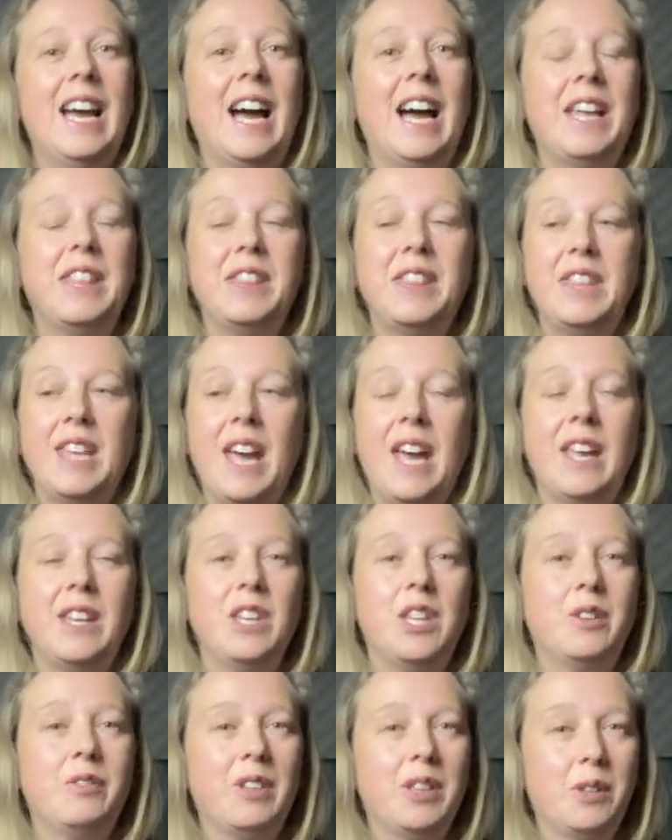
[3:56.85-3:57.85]
and
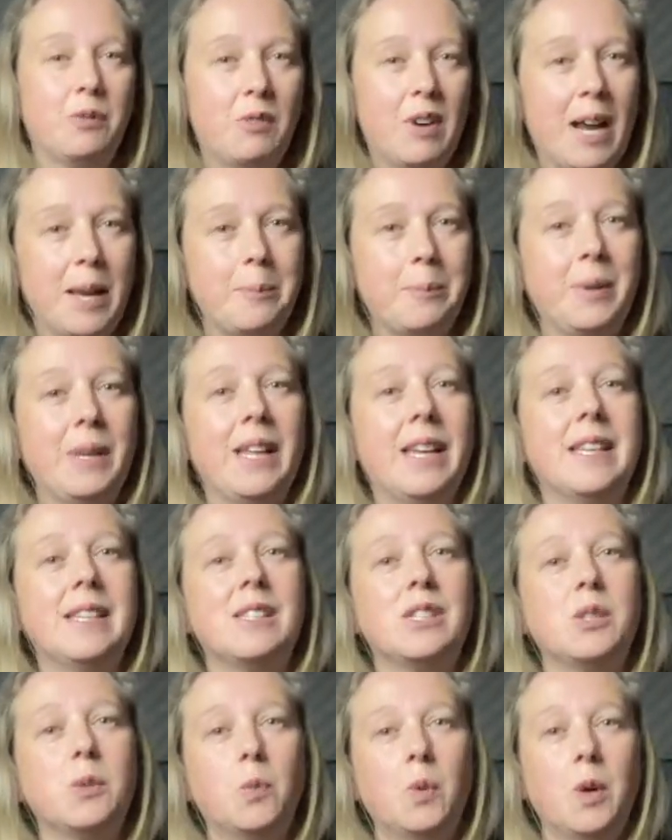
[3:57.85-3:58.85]
then you're in the right
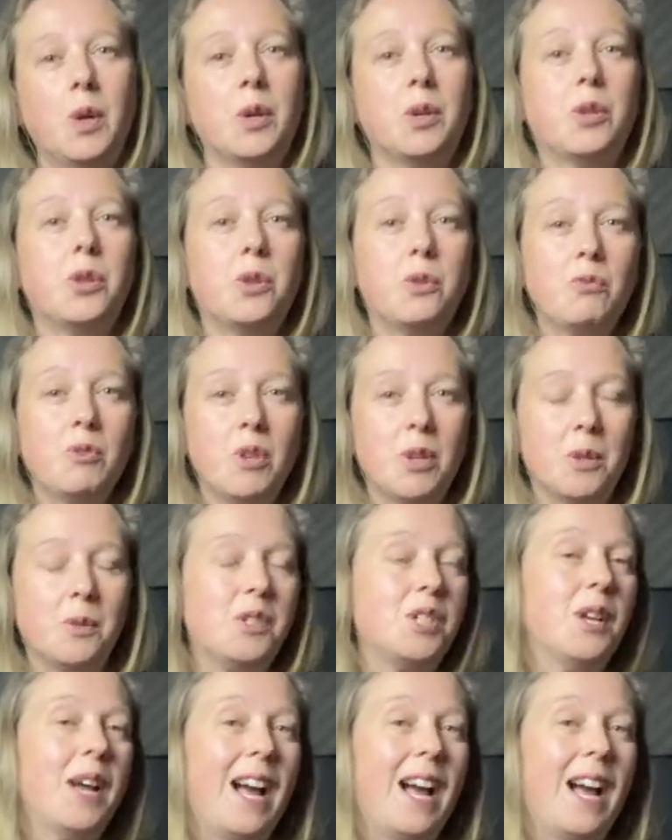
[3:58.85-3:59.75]
place to work through to